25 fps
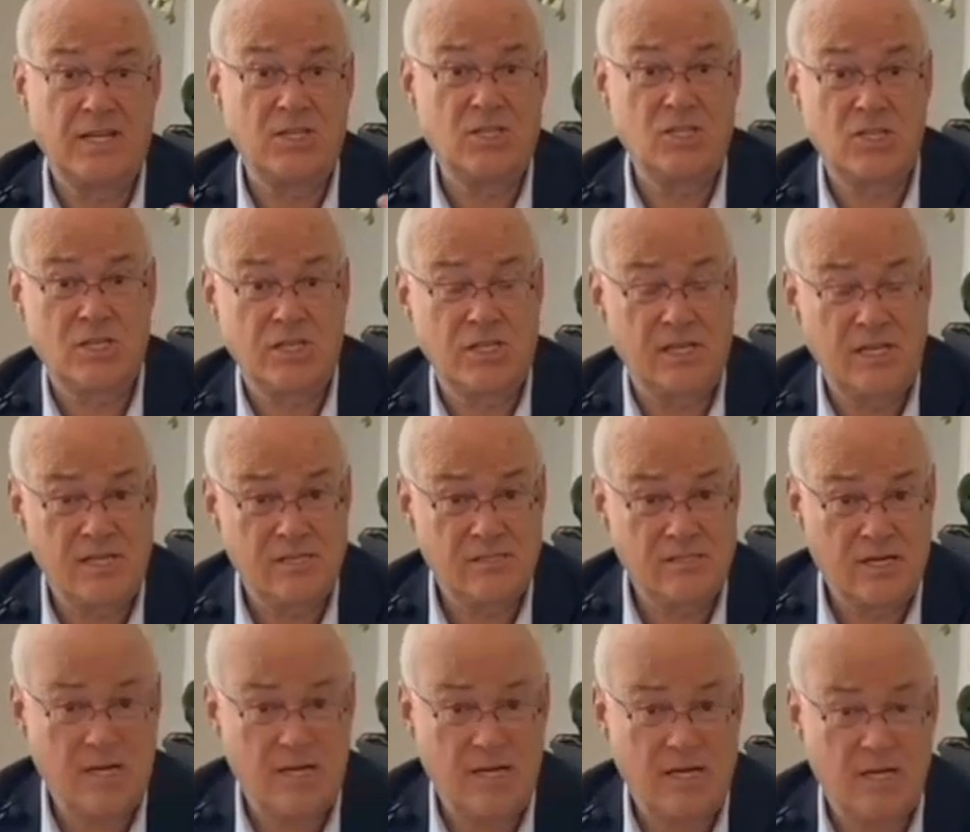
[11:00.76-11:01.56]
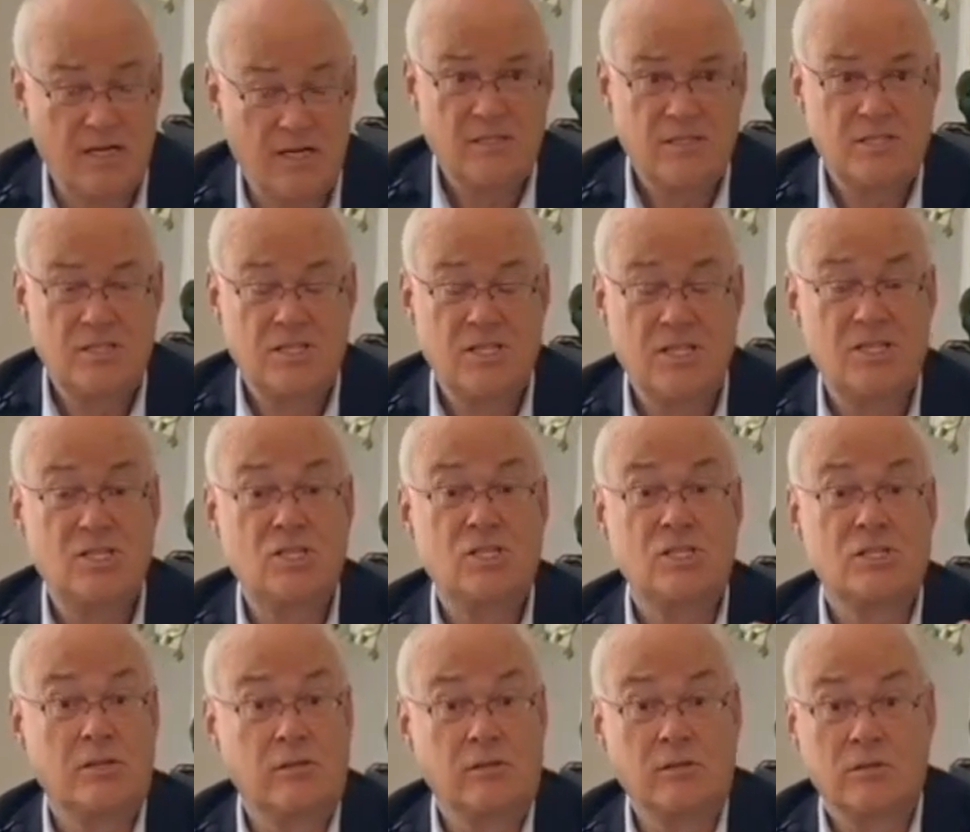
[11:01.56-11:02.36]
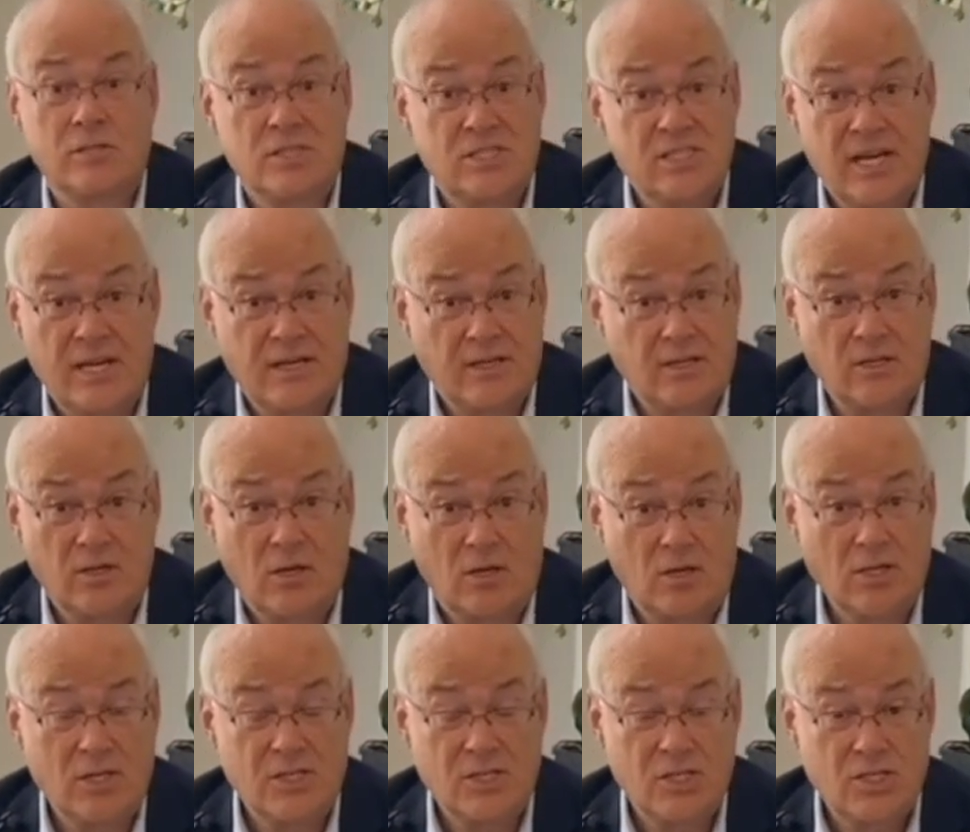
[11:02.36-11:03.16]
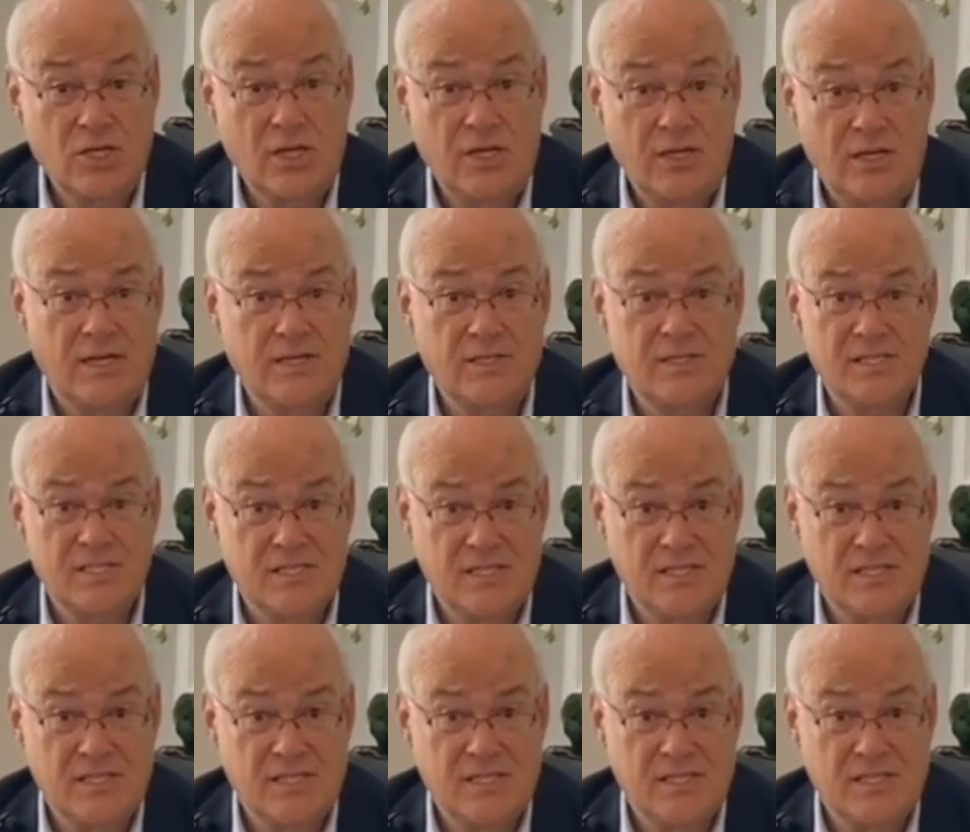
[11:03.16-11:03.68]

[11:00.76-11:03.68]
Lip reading: engineering, digital technology,